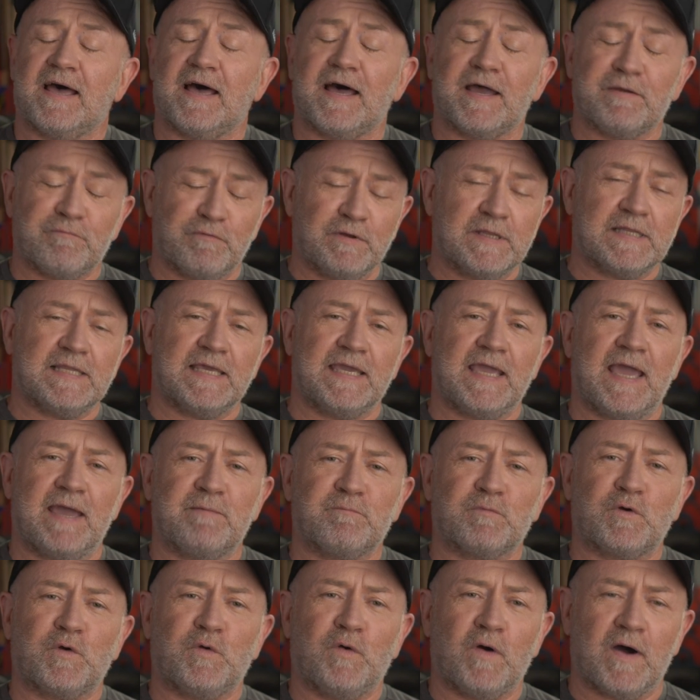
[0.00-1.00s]
I really
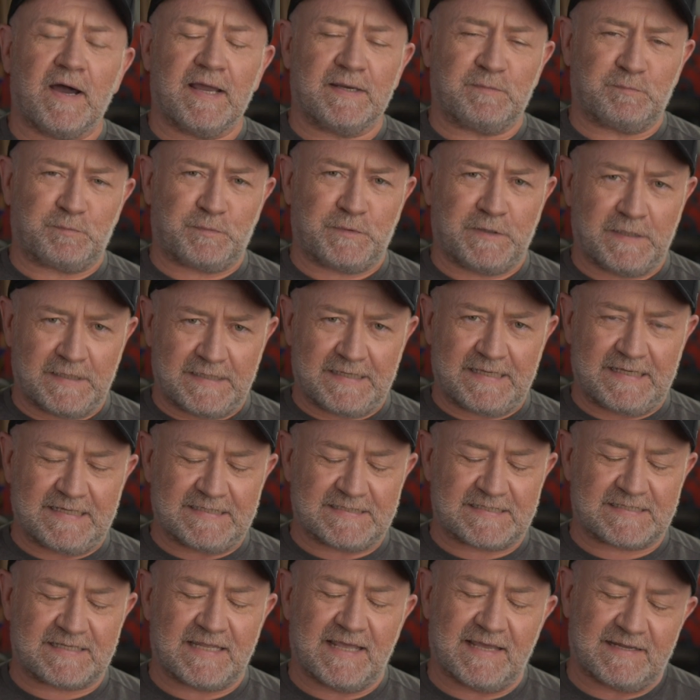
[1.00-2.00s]
am quite
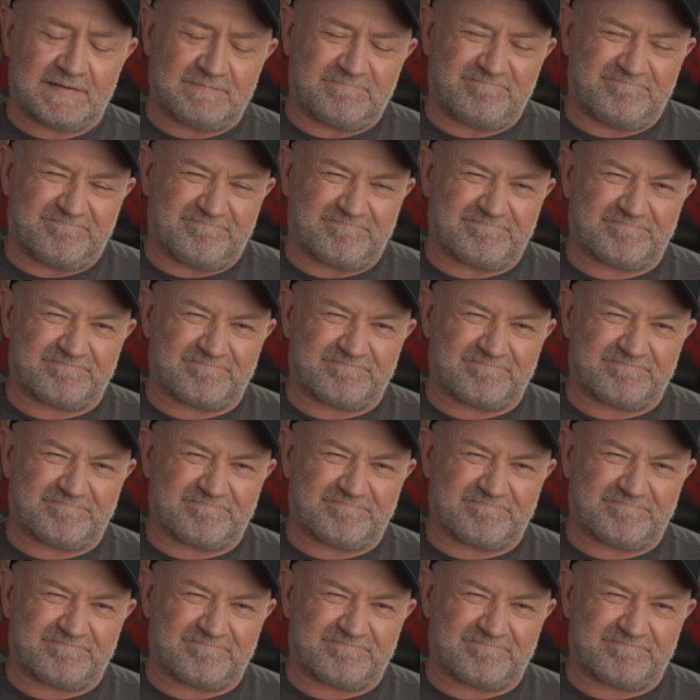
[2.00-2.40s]
pleased that